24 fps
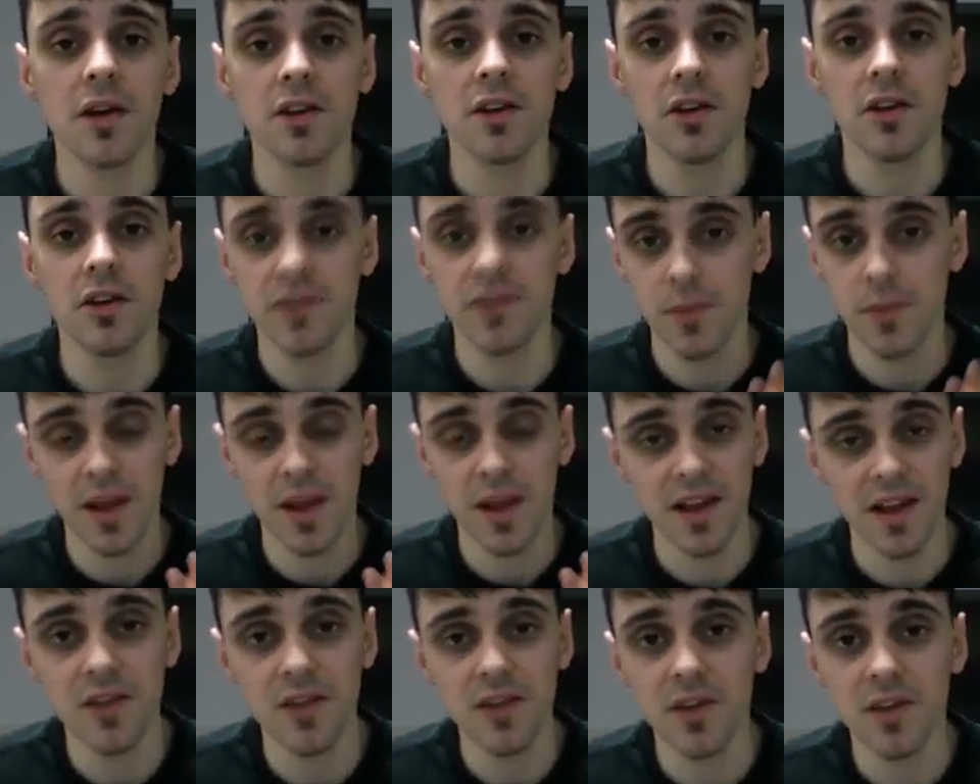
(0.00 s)
It's
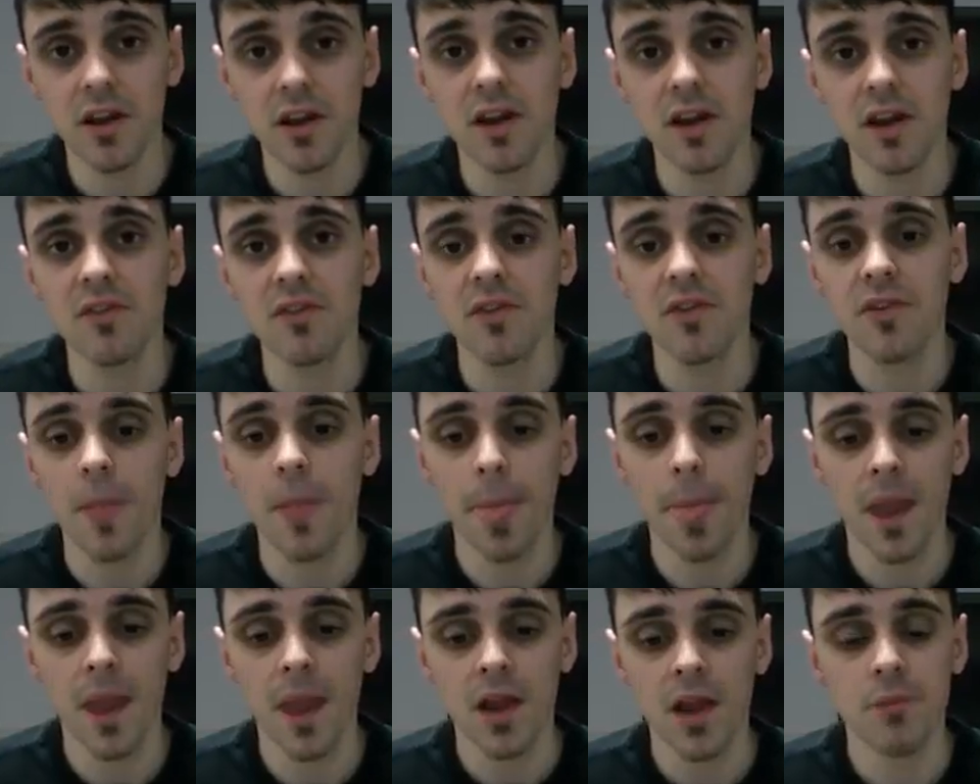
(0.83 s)
about living
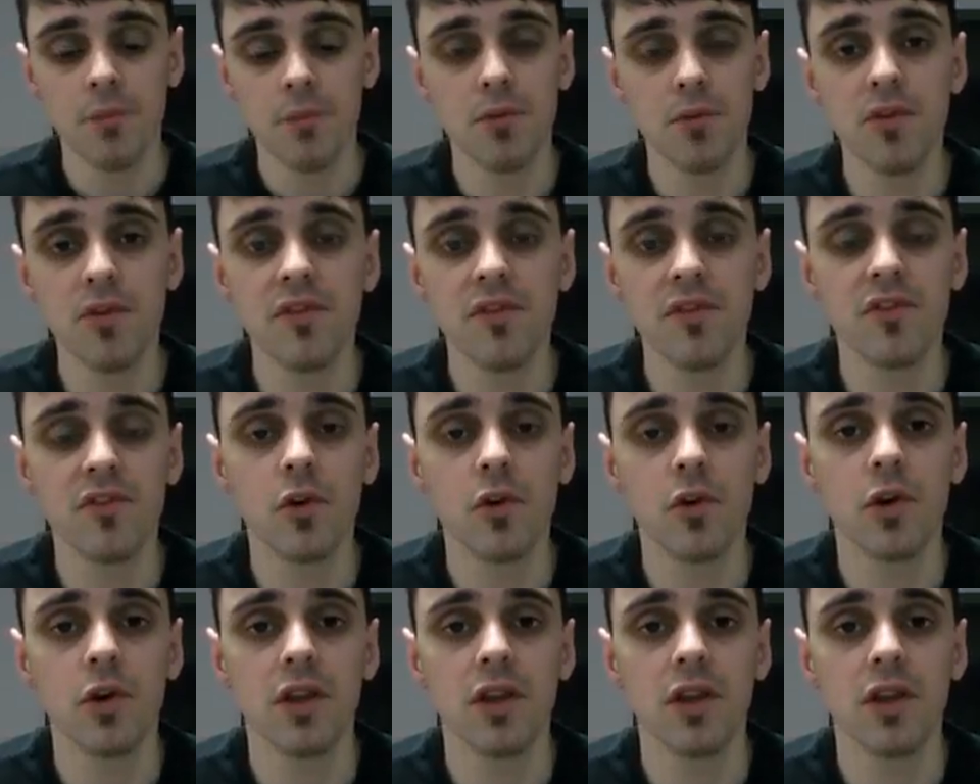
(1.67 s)
life, moving forward,